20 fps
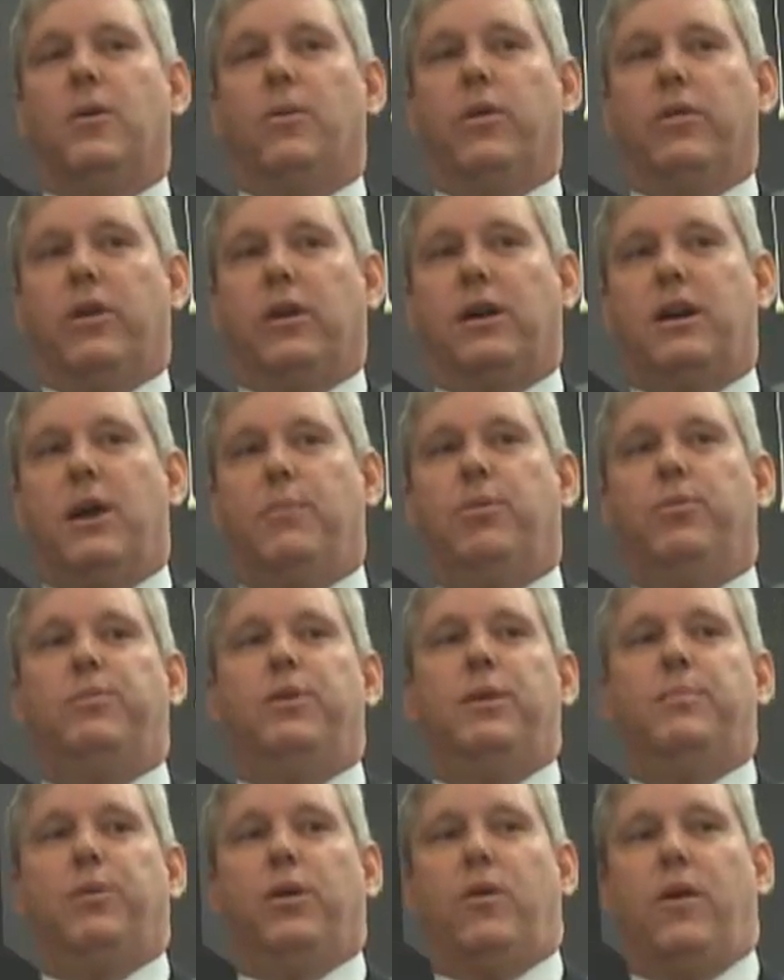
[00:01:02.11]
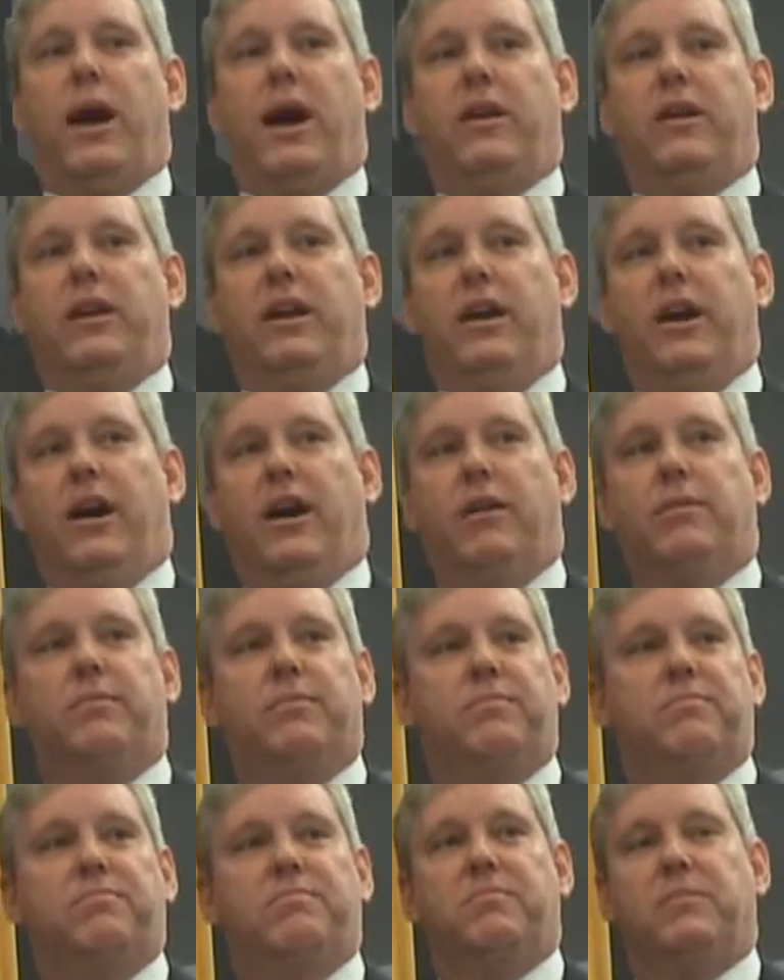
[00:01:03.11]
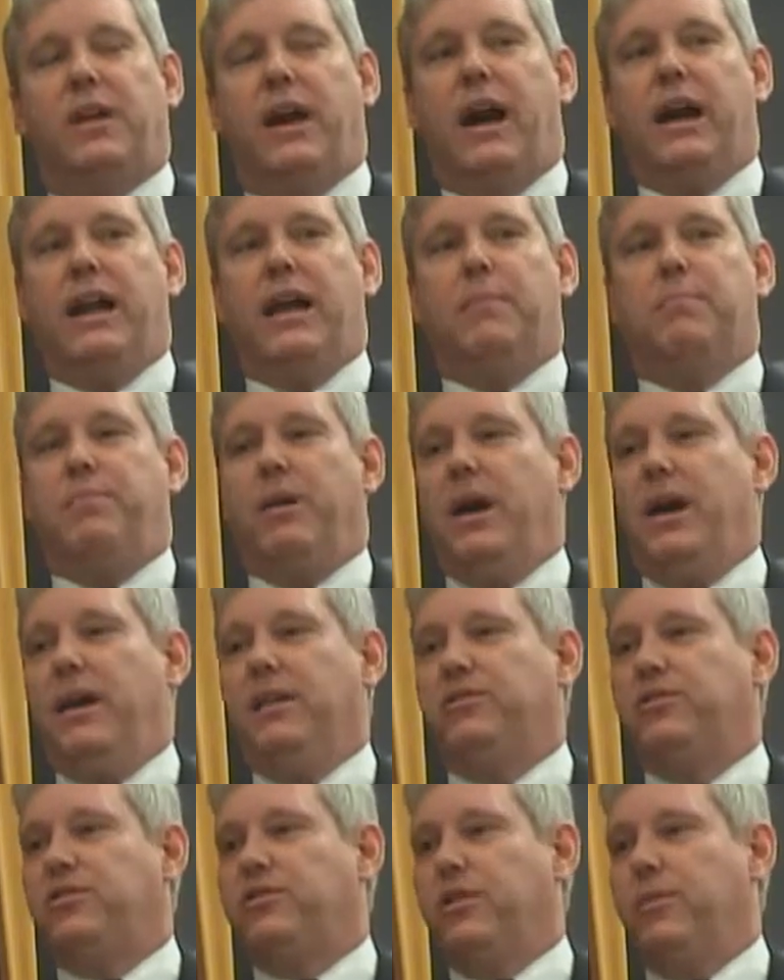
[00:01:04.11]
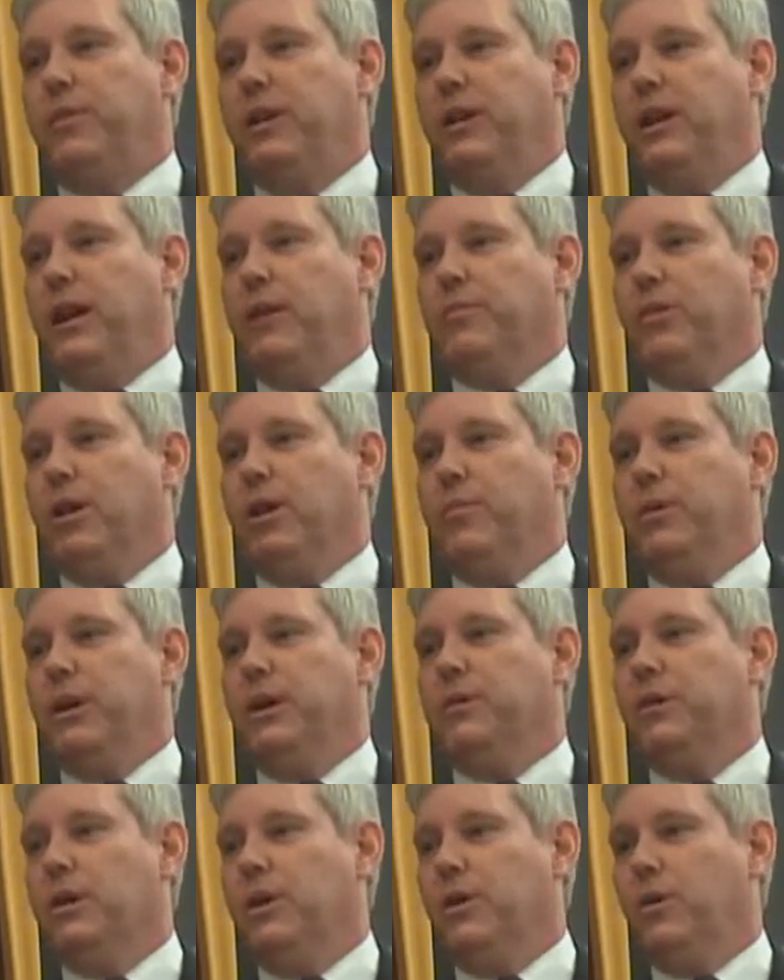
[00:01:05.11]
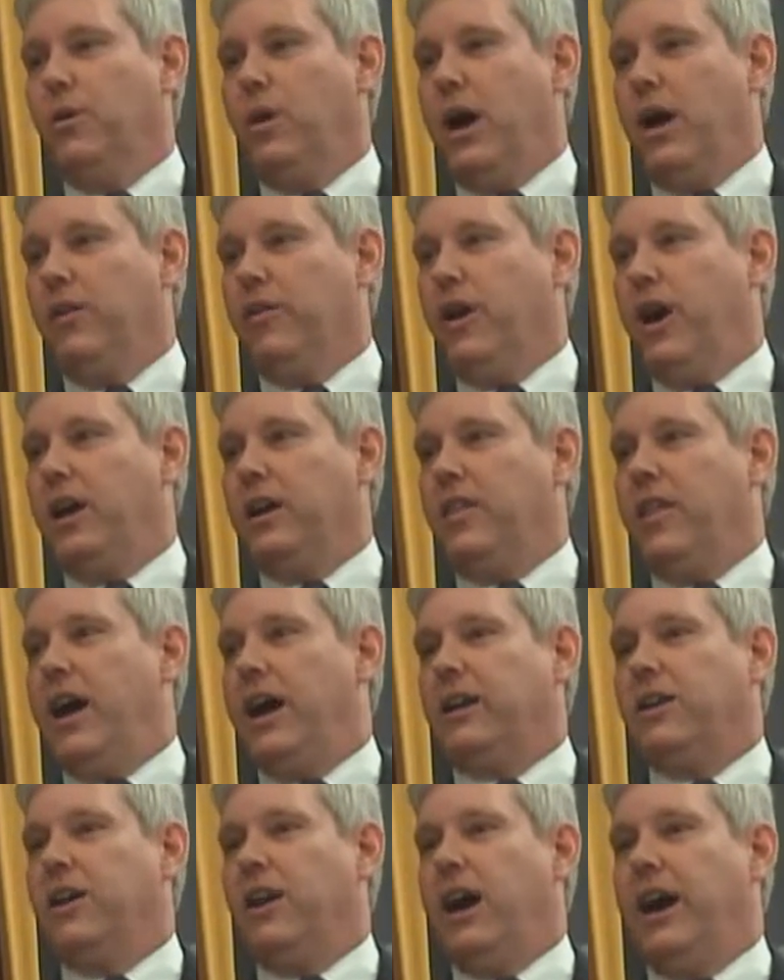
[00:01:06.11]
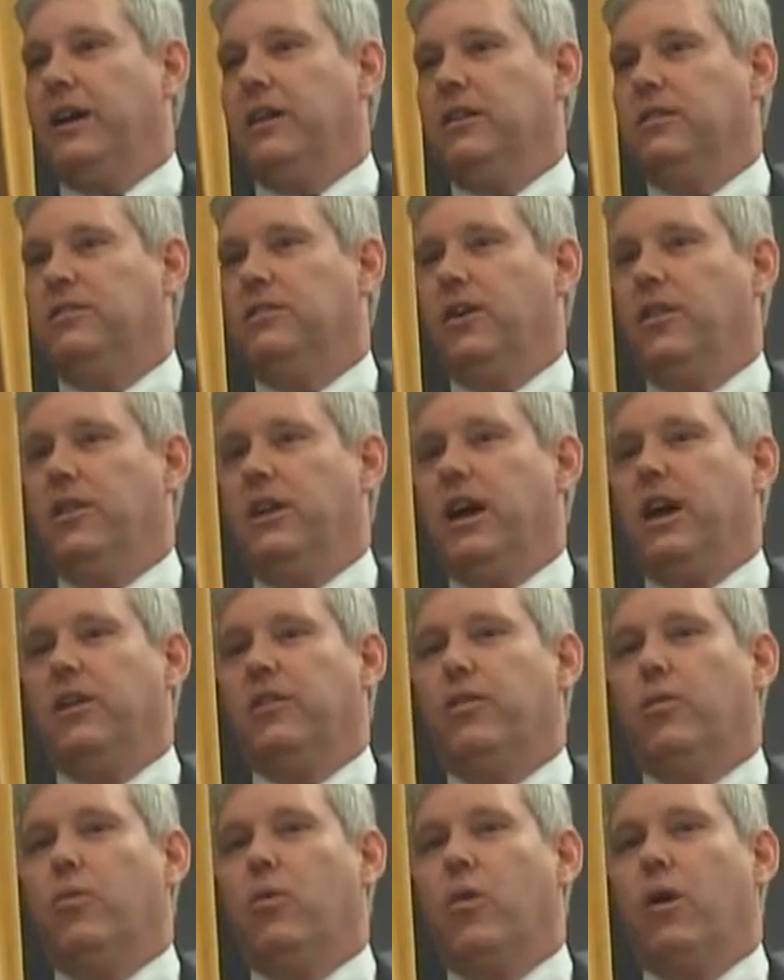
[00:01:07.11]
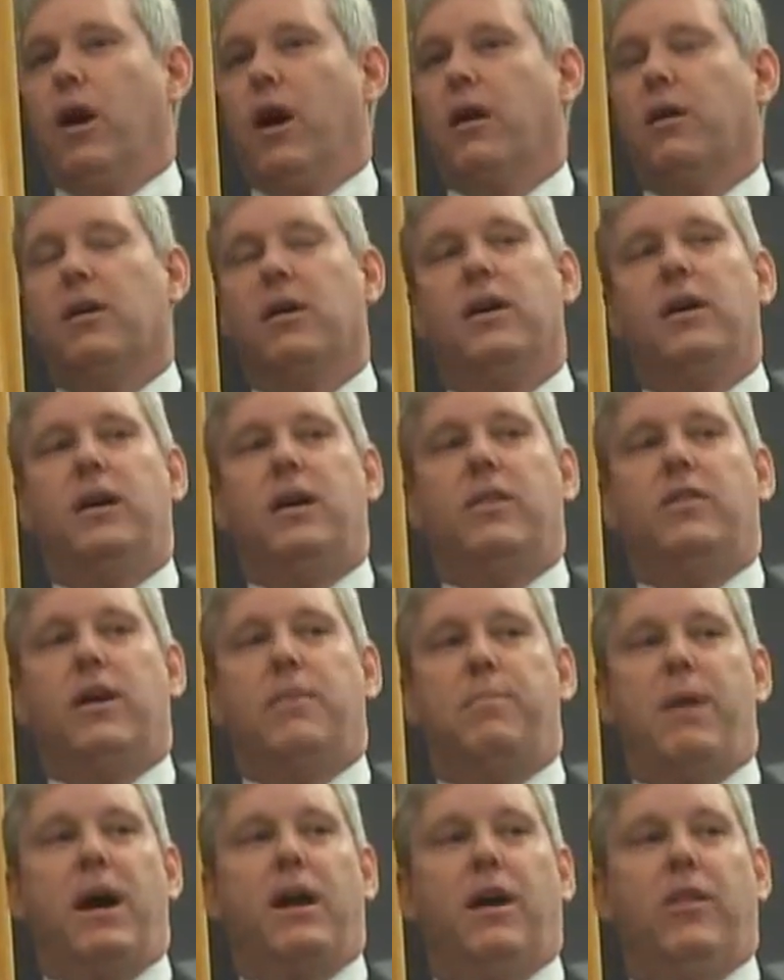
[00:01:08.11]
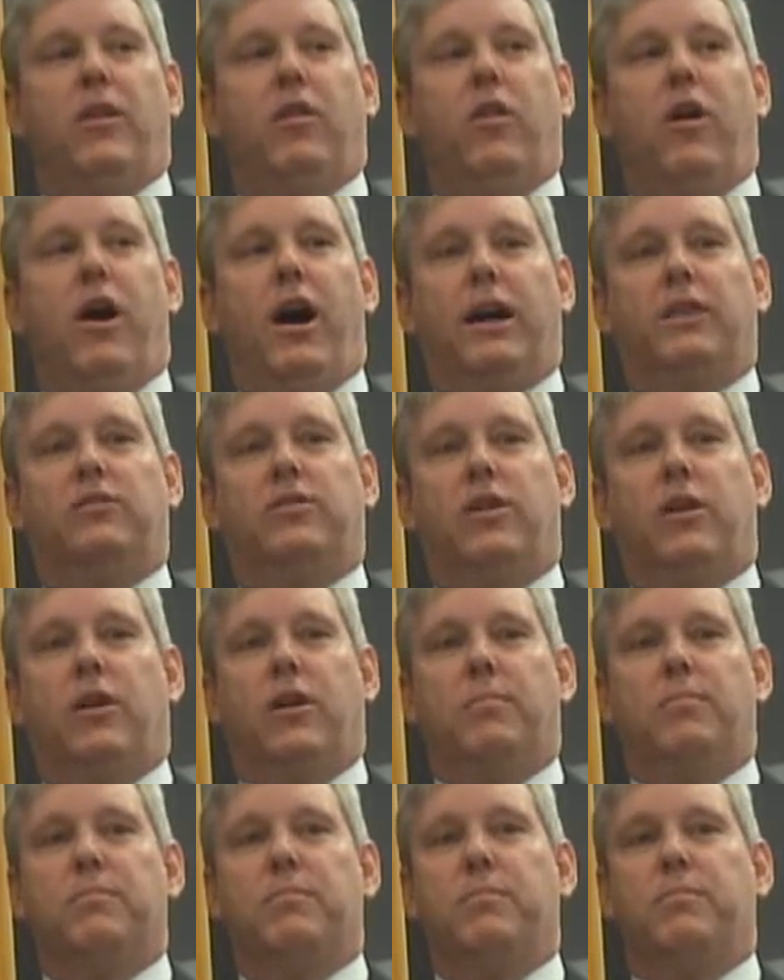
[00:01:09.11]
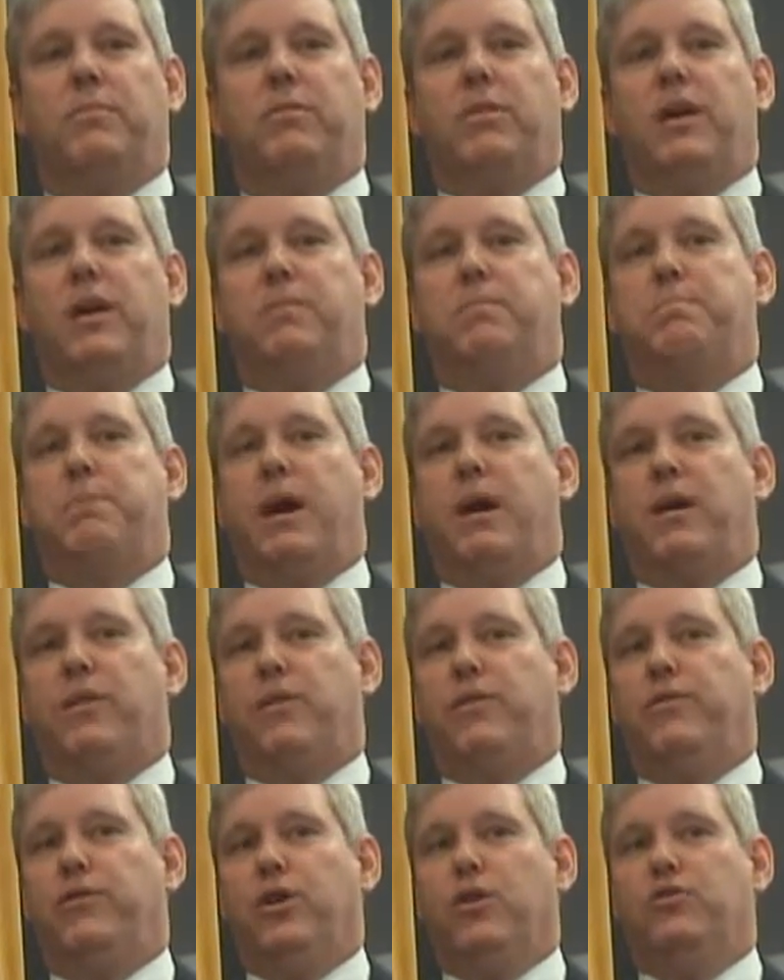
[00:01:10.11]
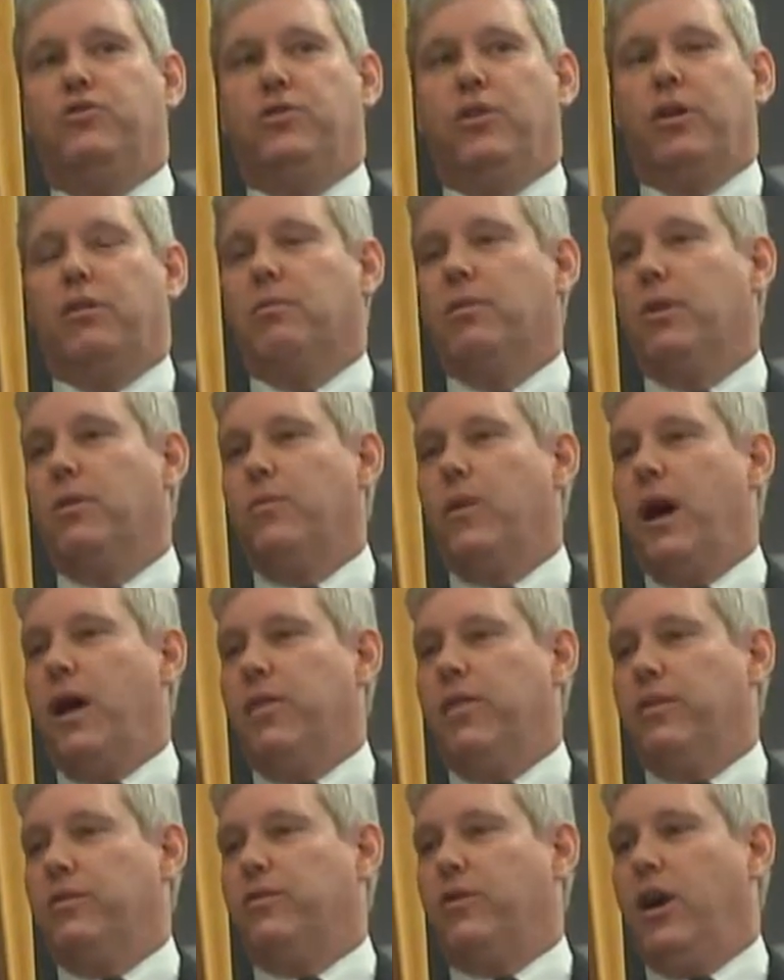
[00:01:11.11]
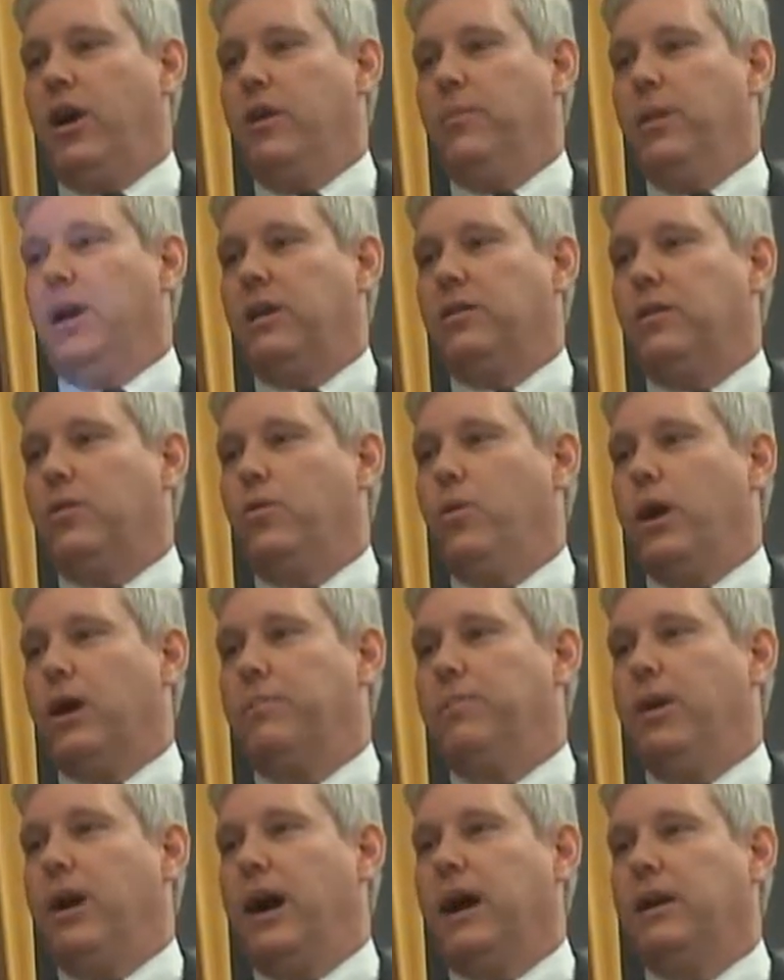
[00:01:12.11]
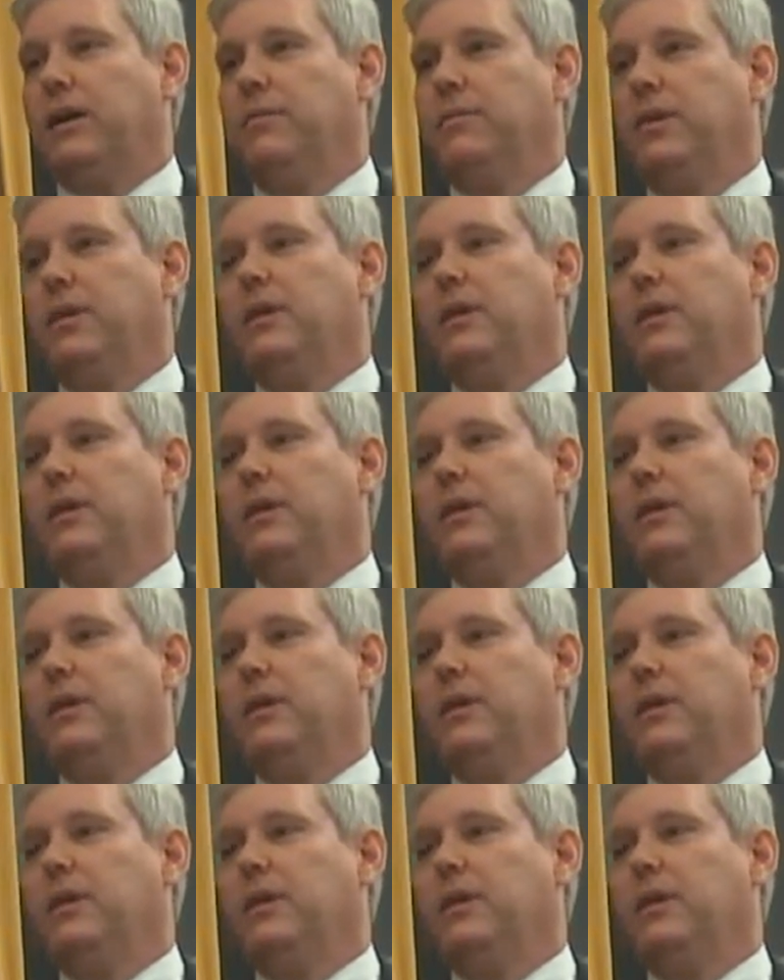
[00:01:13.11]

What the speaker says: Well, there are a couple people around here, a guy named Bates, somebody named Libby, who held on to that cotton until the end of the war. They bet on the long term, they bet on the future, rather than trying to make a quick buck.